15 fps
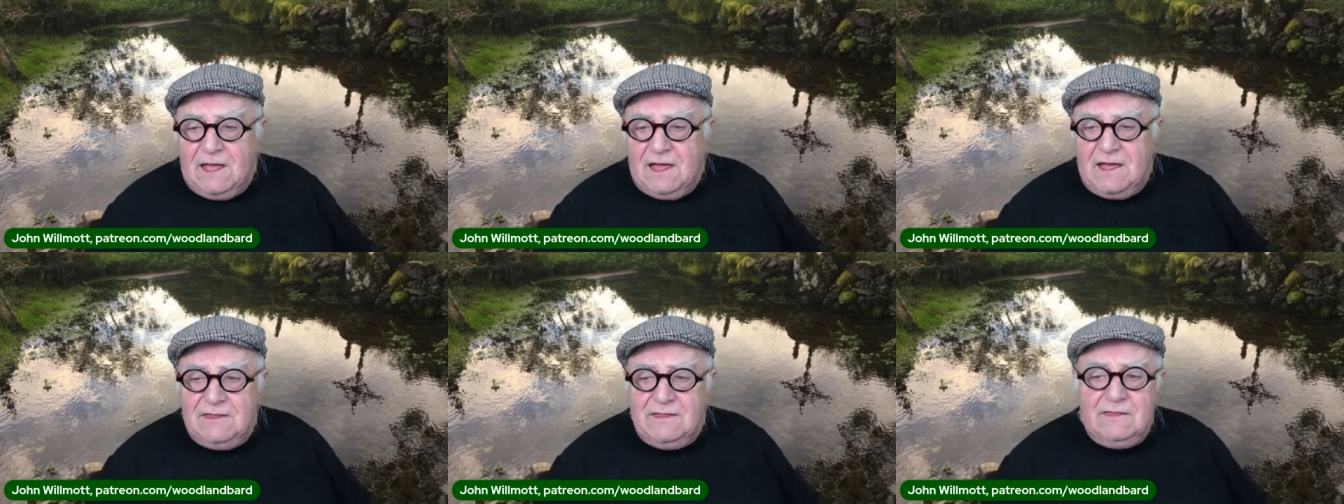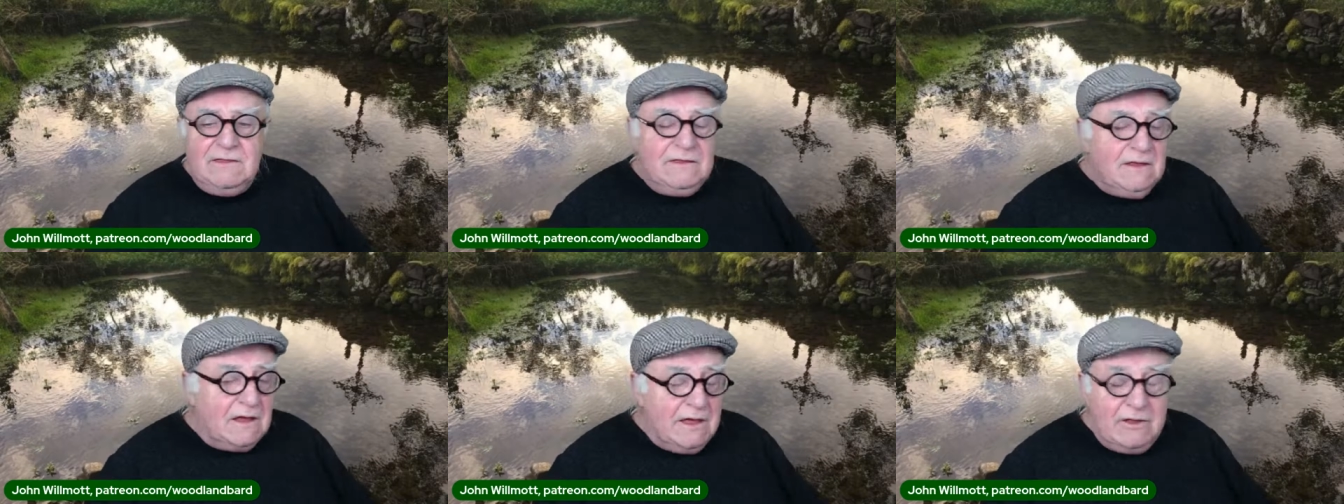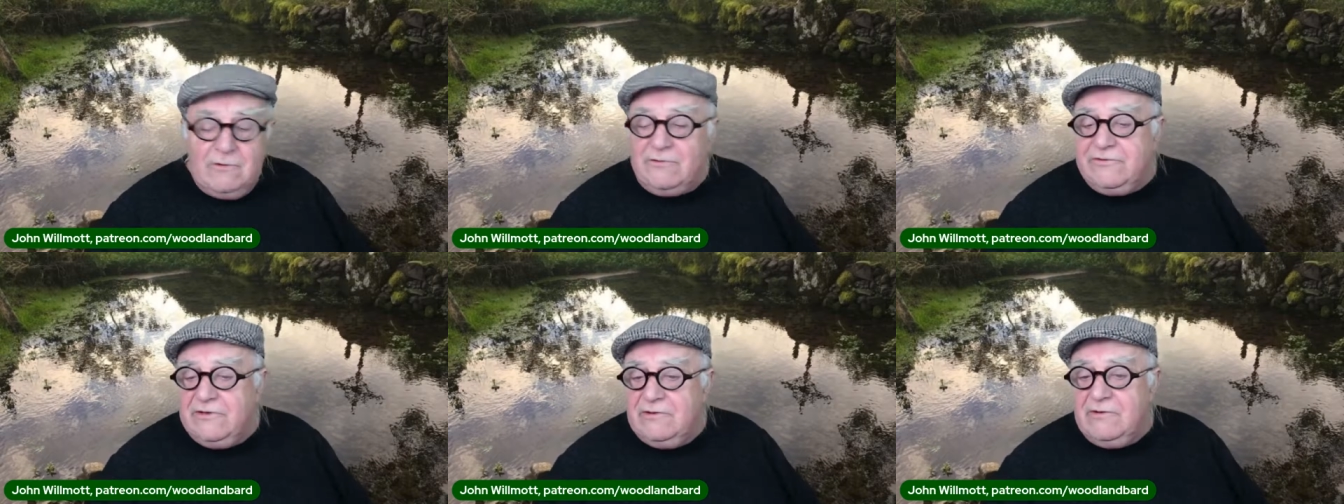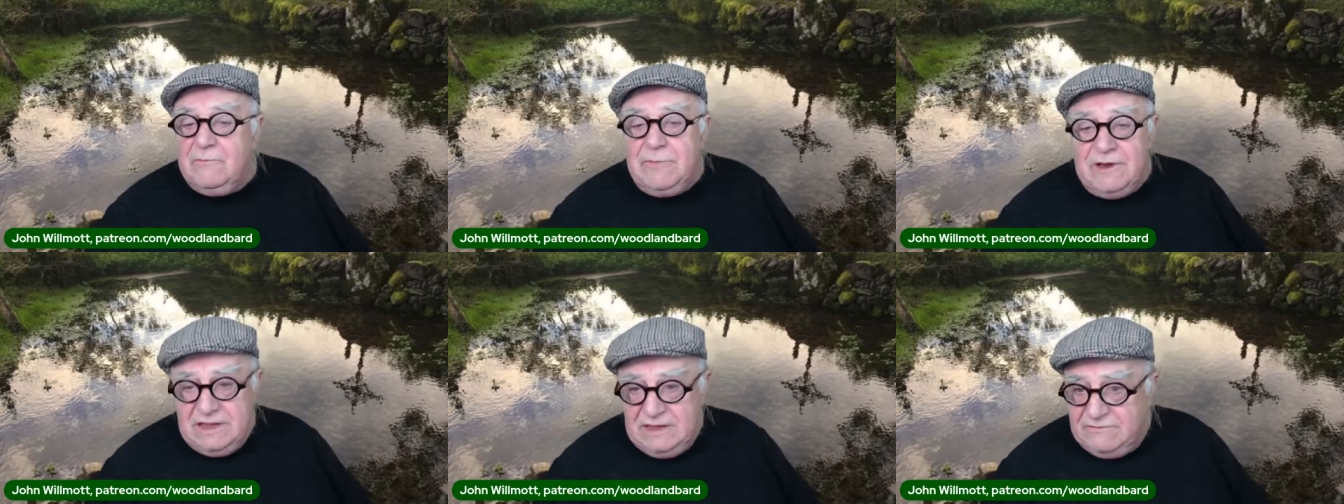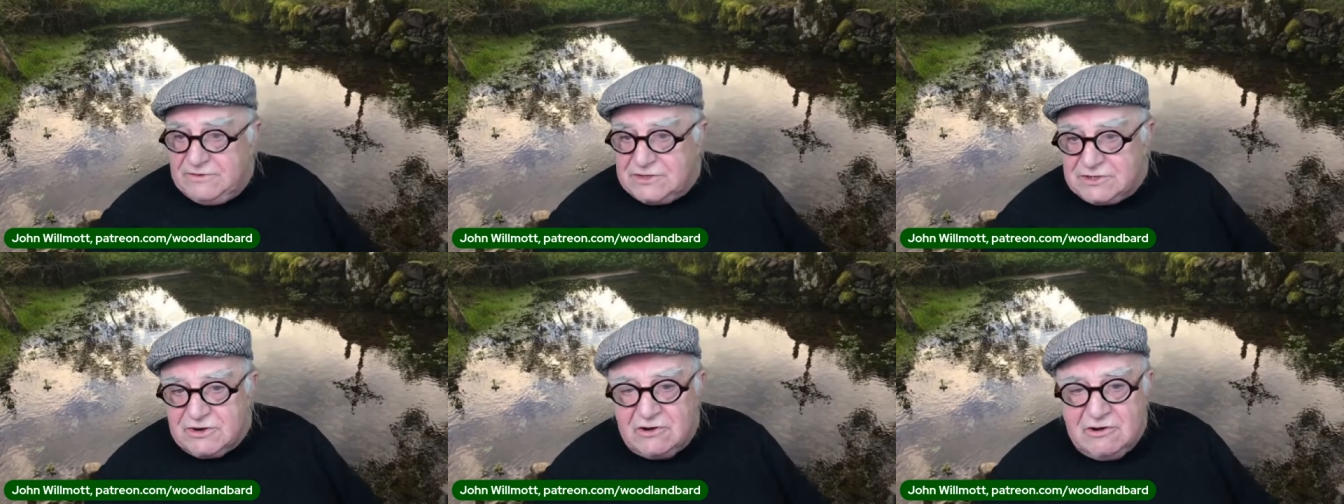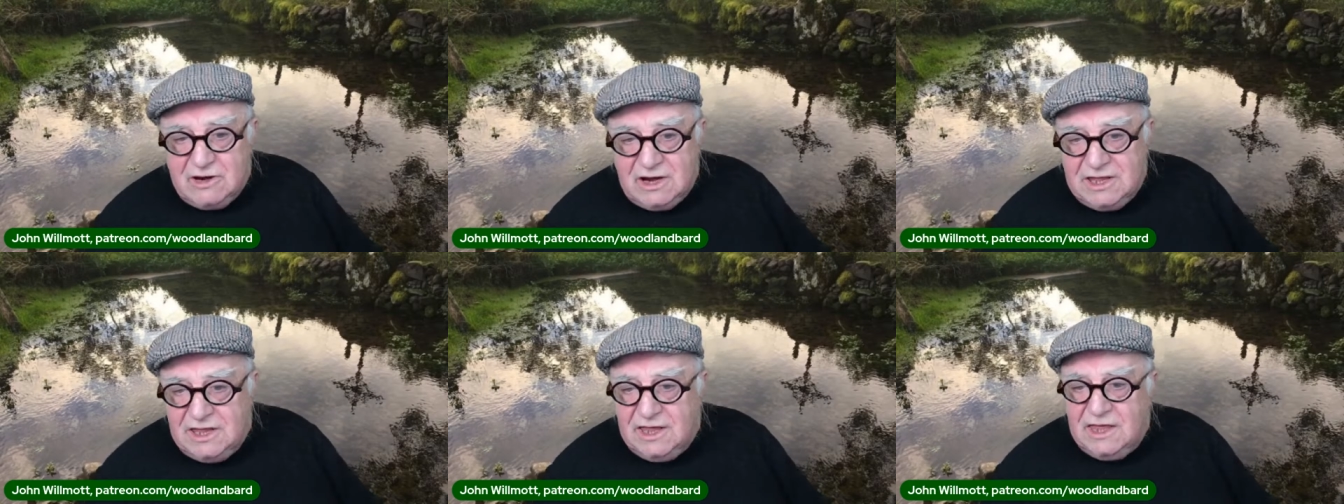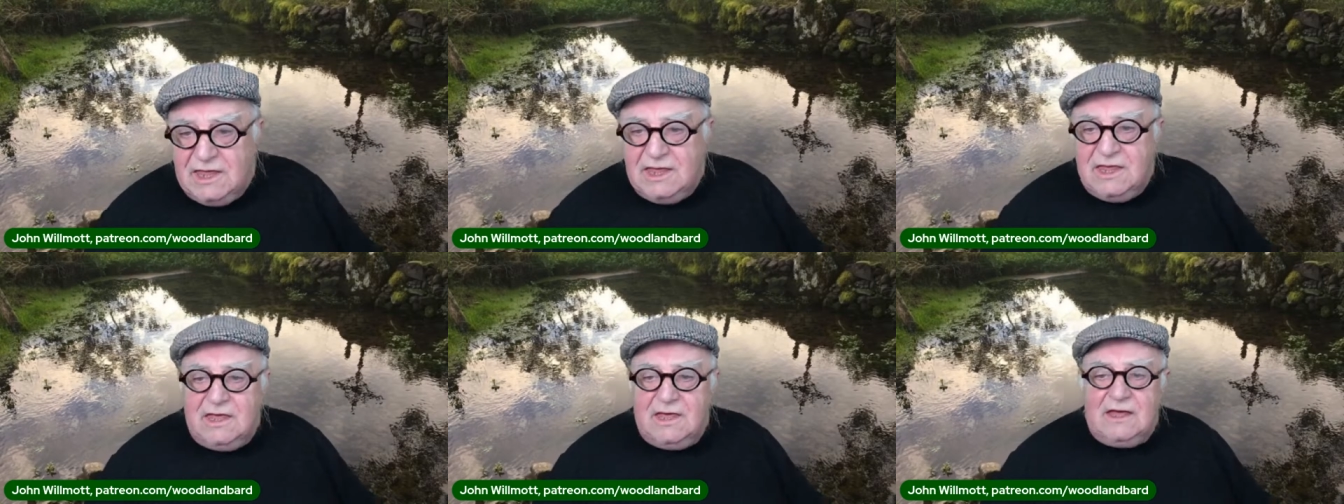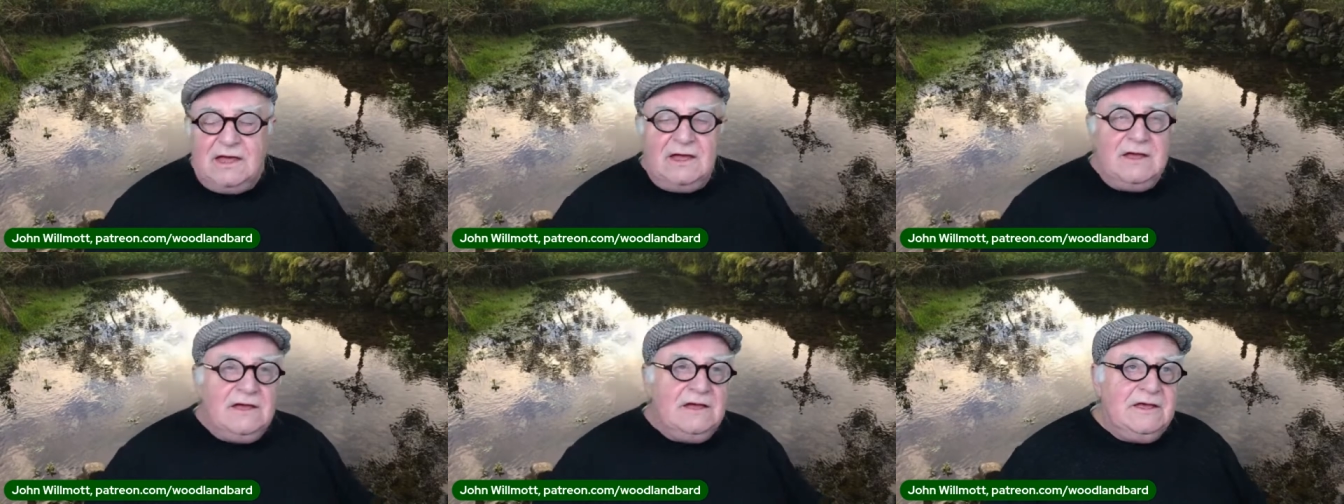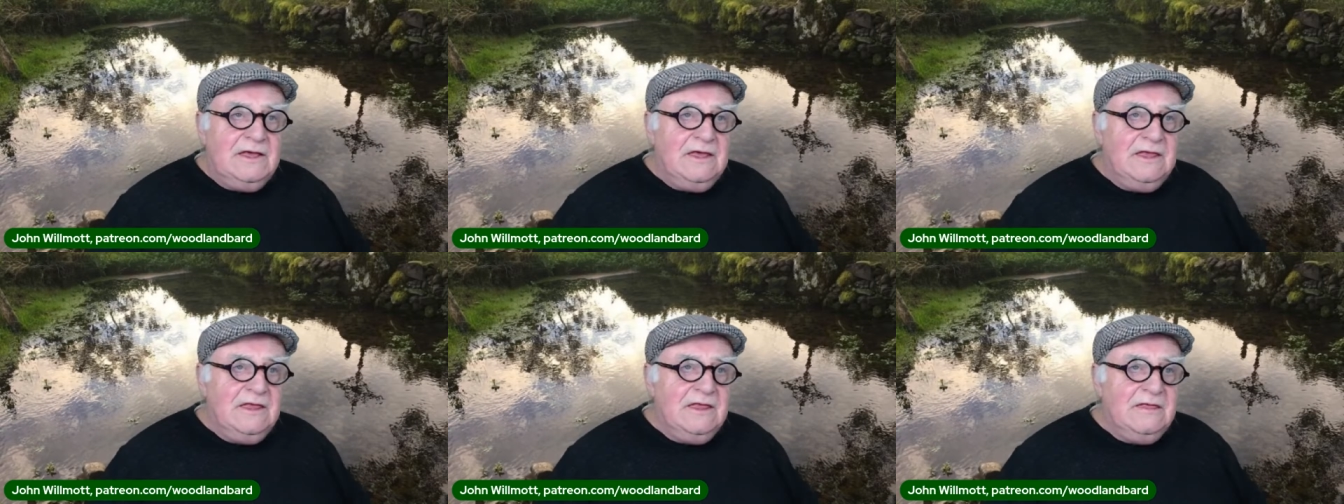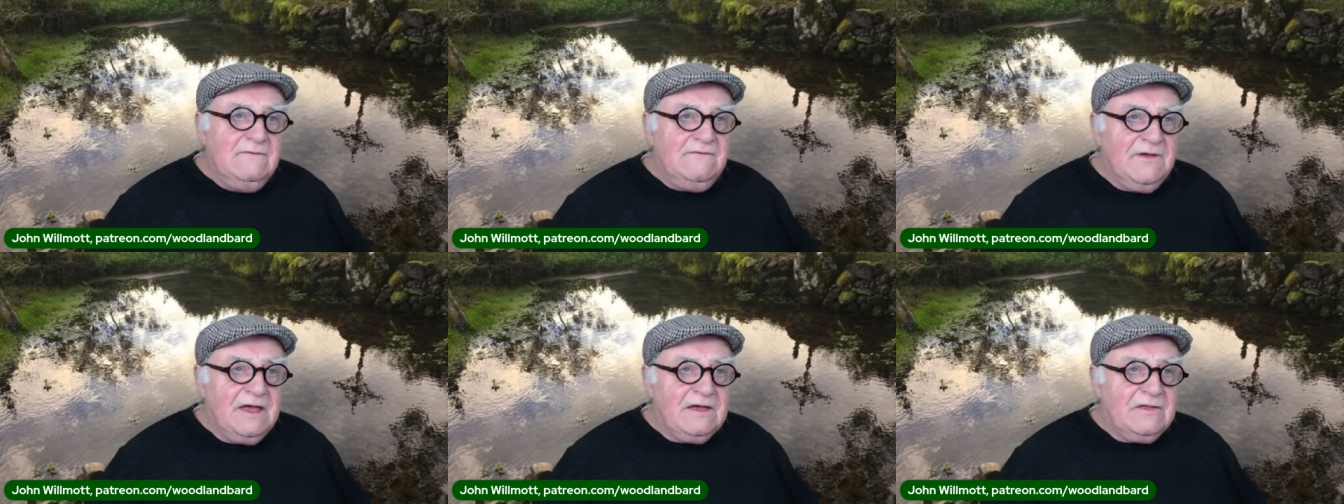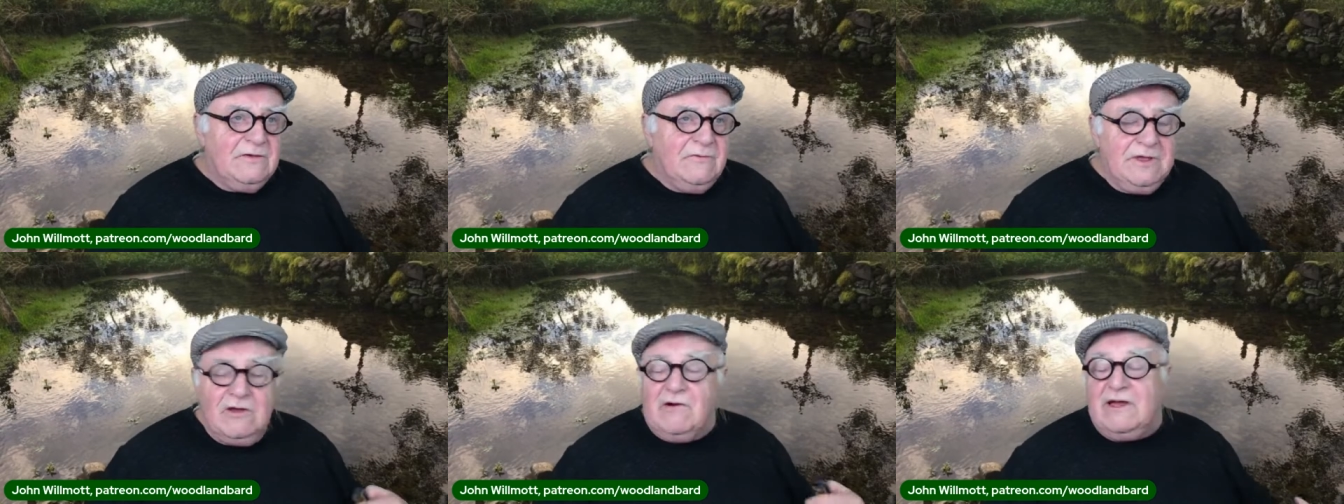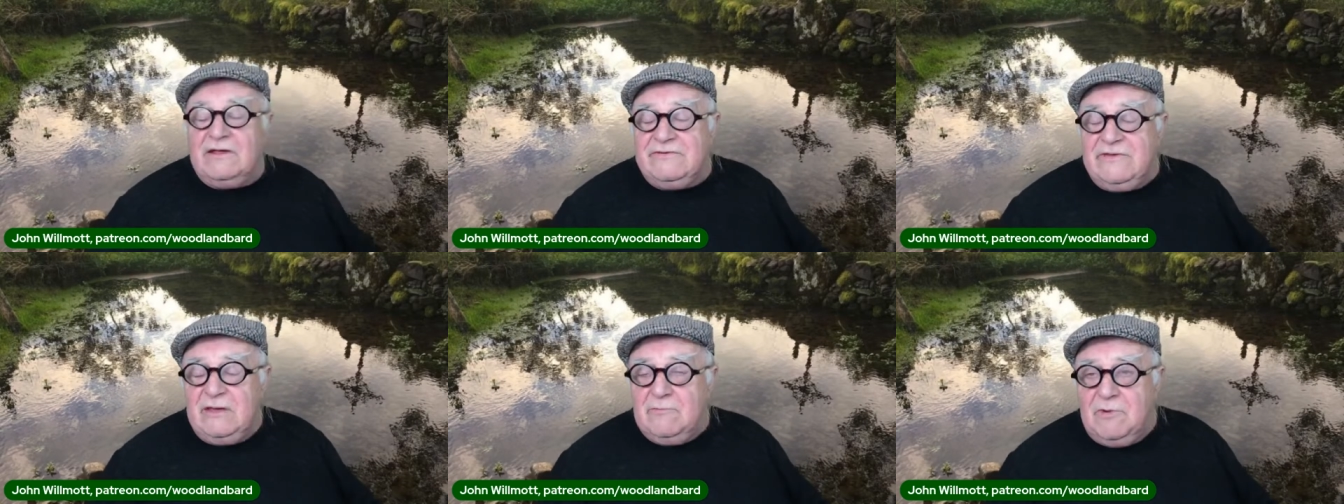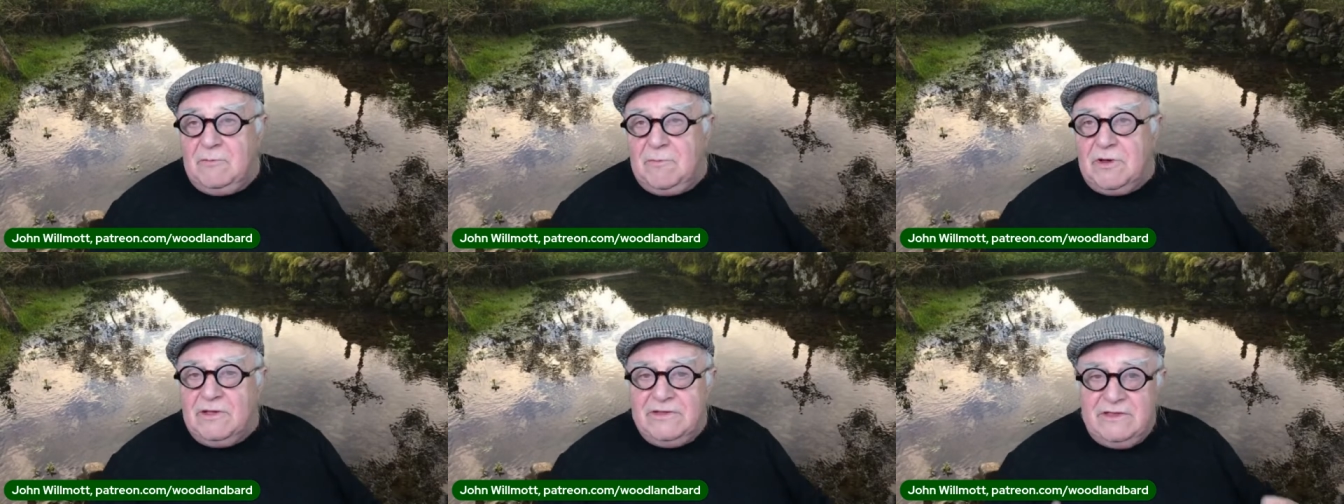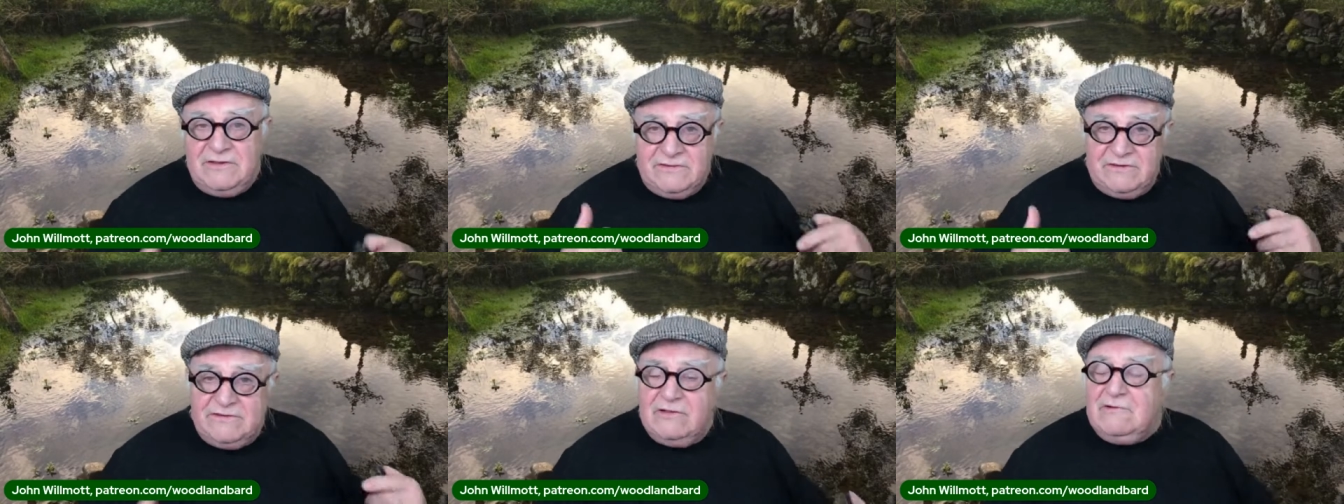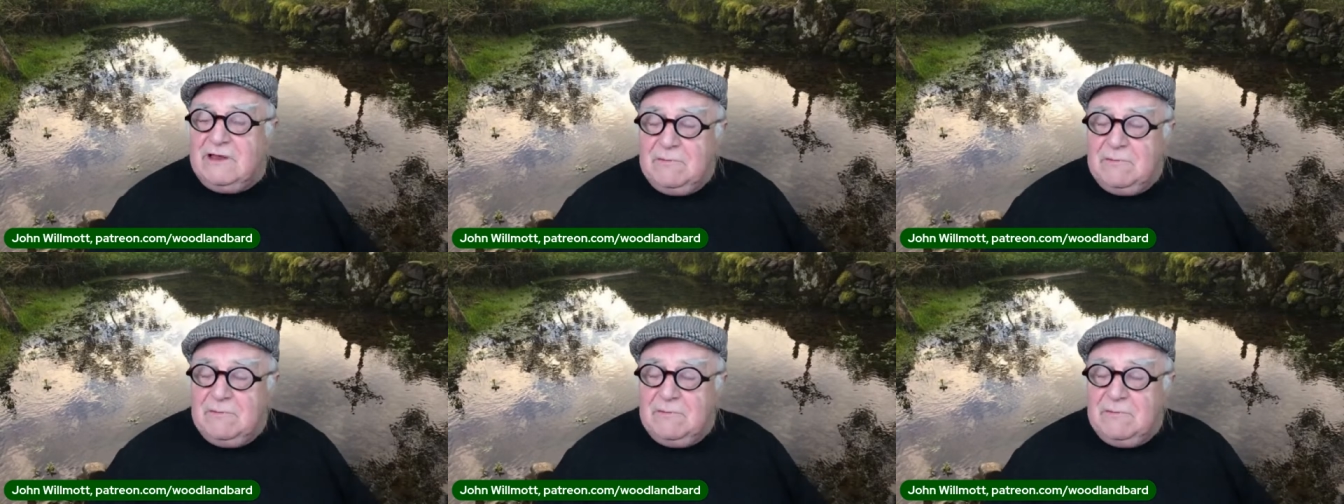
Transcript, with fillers: And I also believe strongly Uh, in the fact that we got our temple bodies, it's